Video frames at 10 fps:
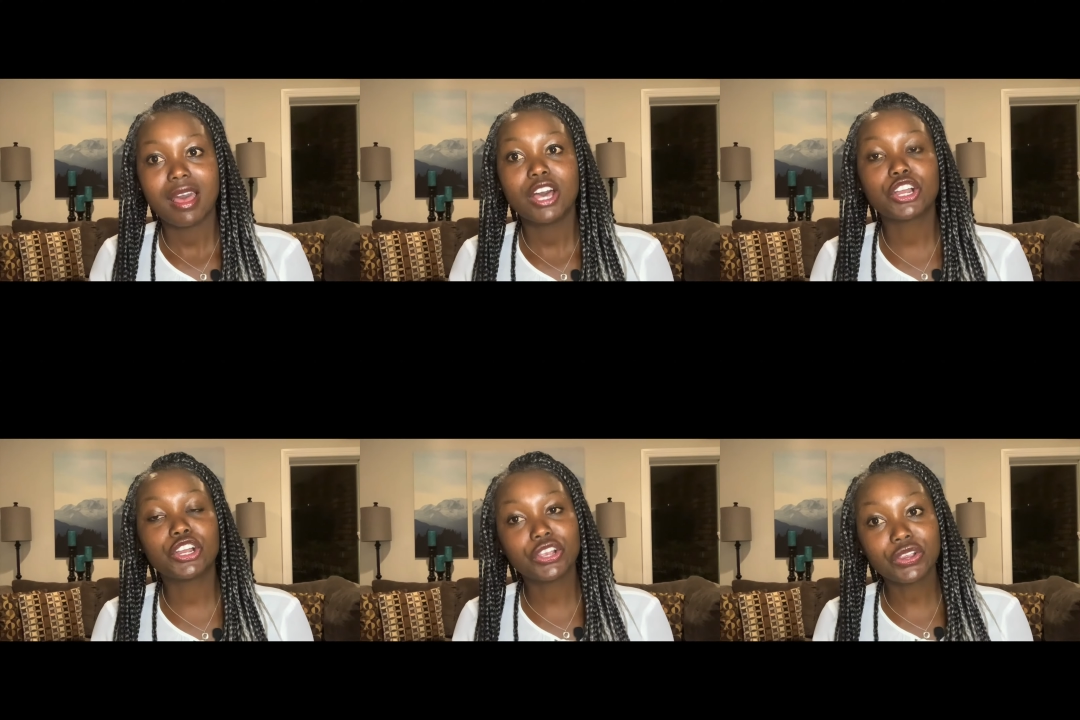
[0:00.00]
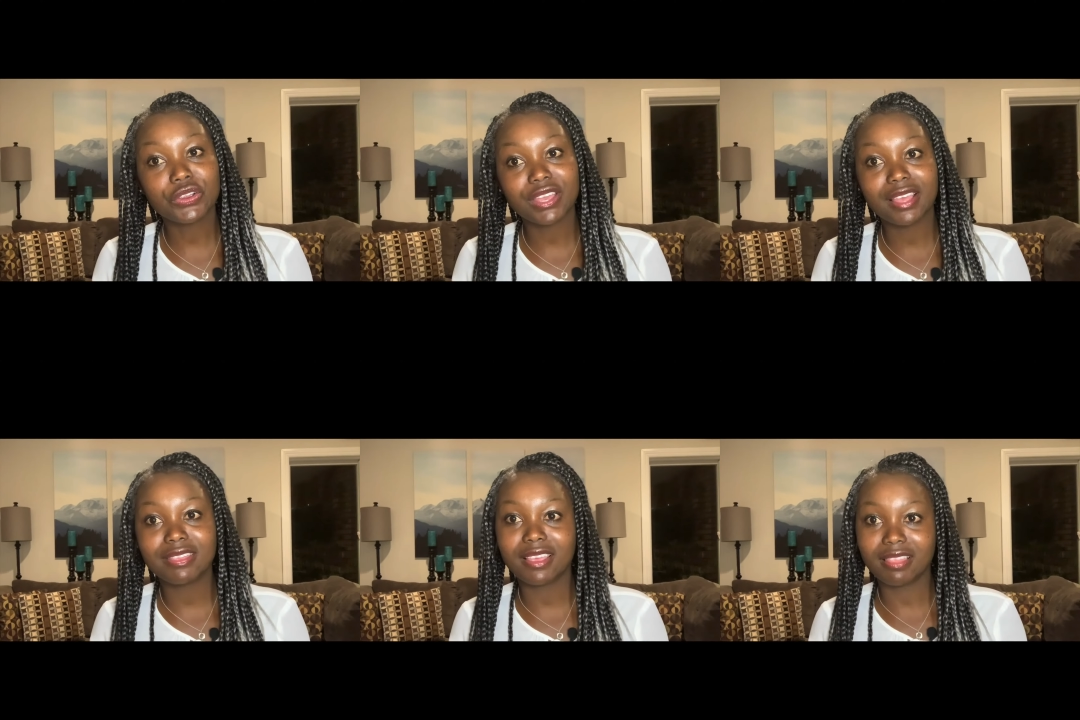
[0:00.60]
occur
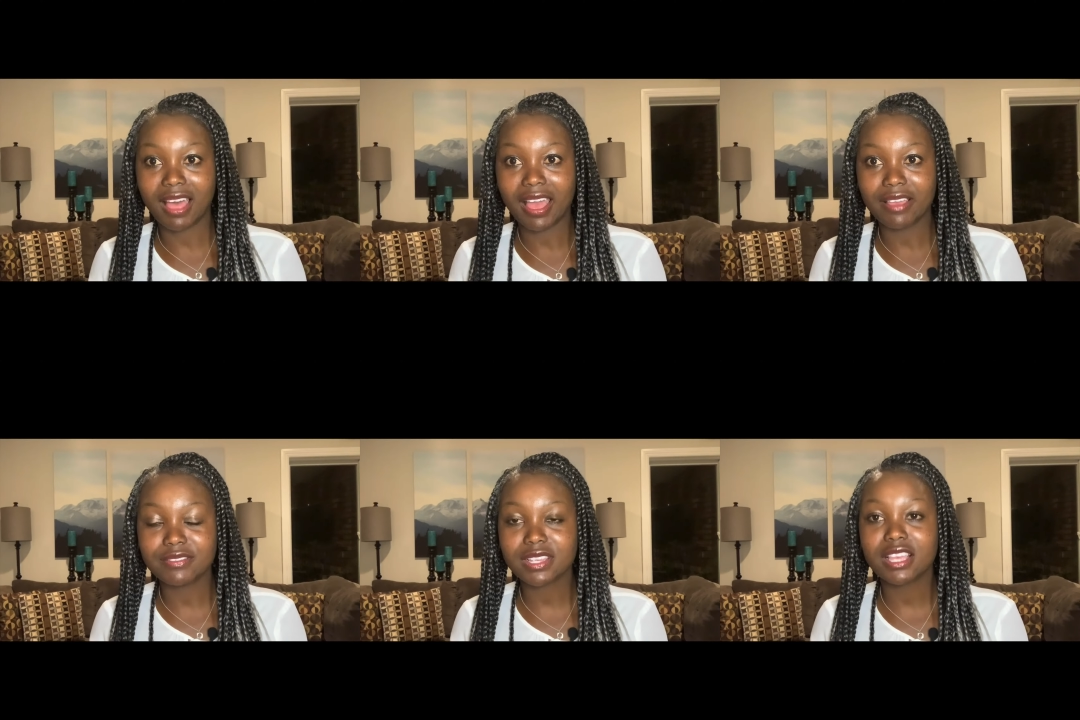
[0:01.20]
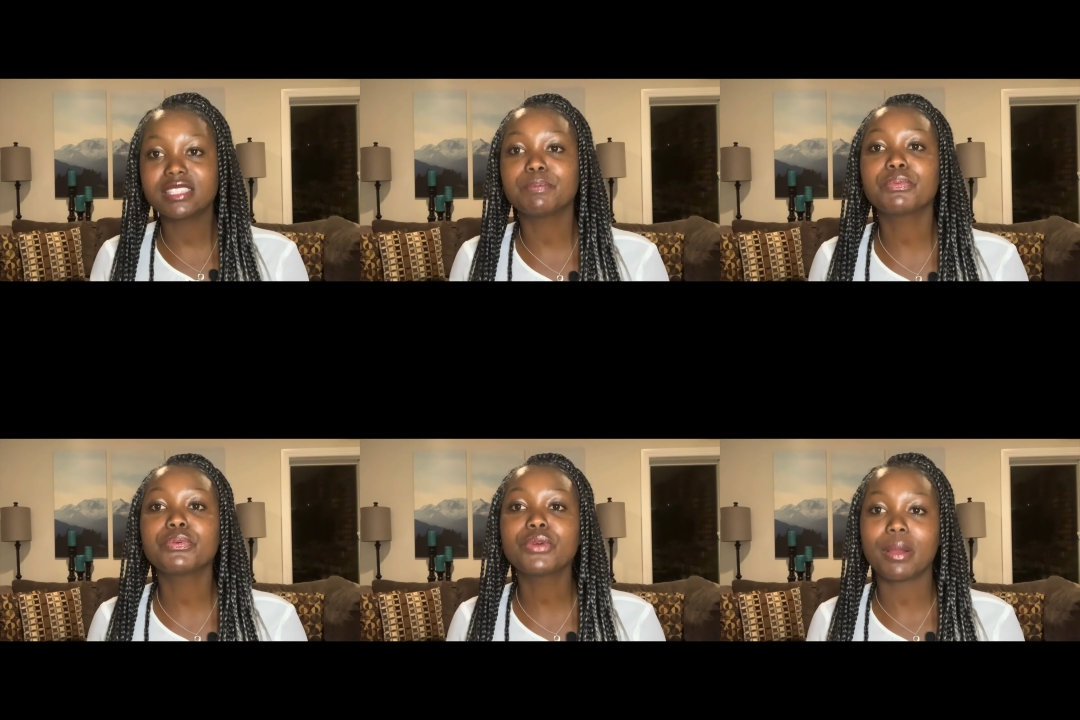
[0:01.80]
in their lives, it's a
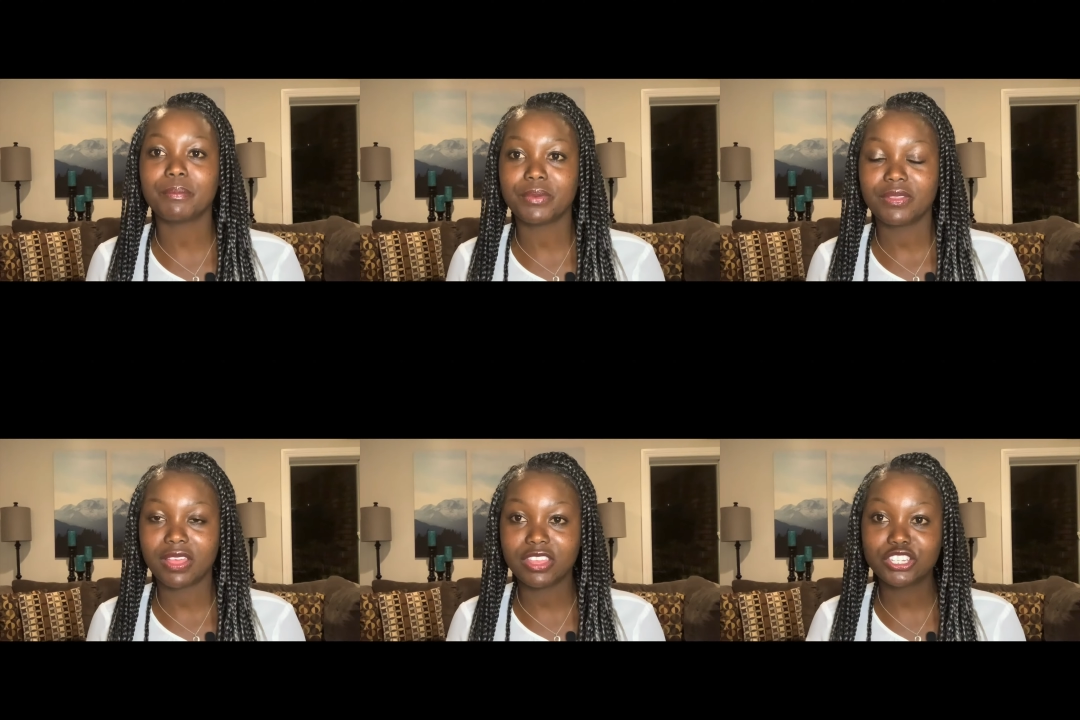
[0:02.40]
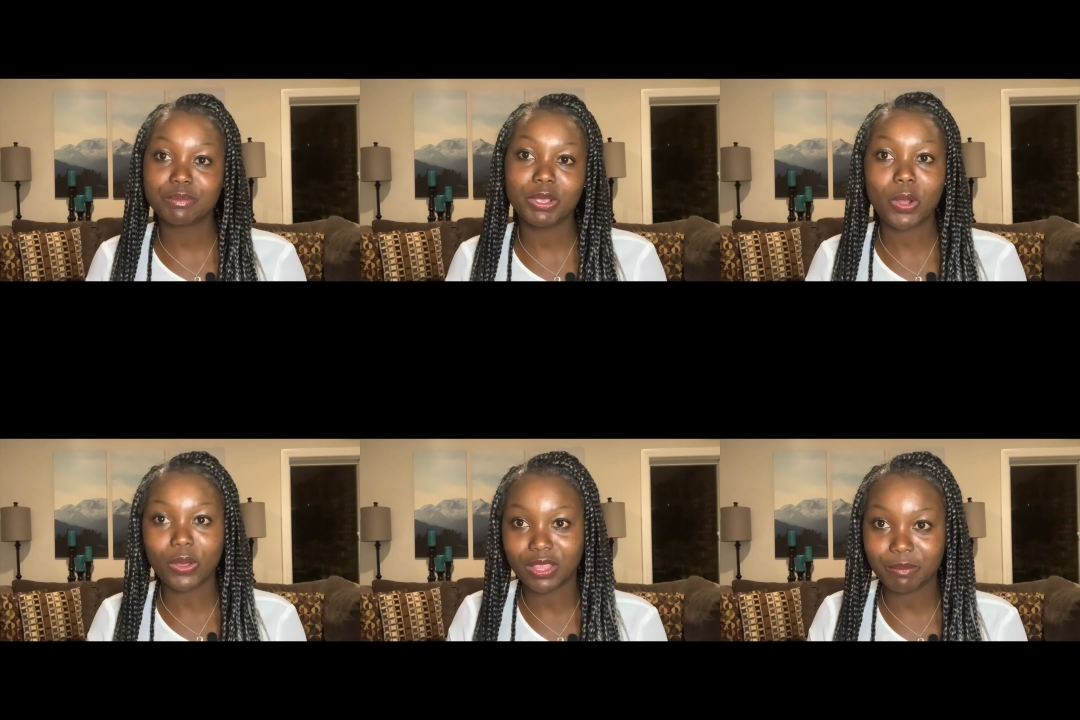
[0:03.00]
prompt that they should be
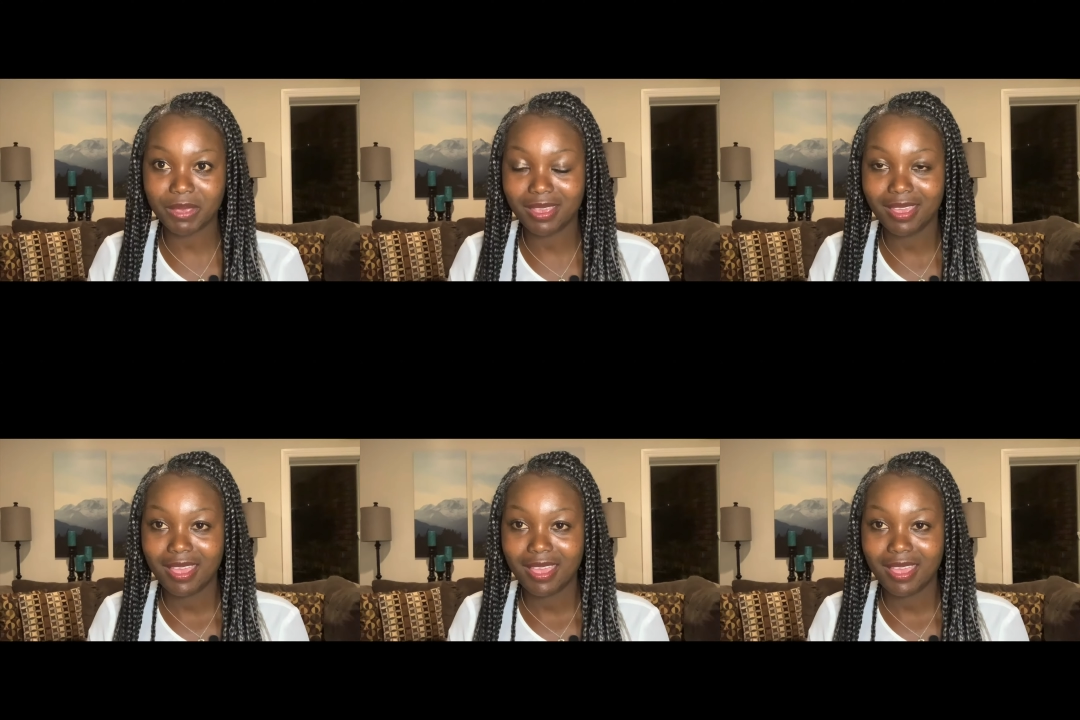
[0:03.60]
calling me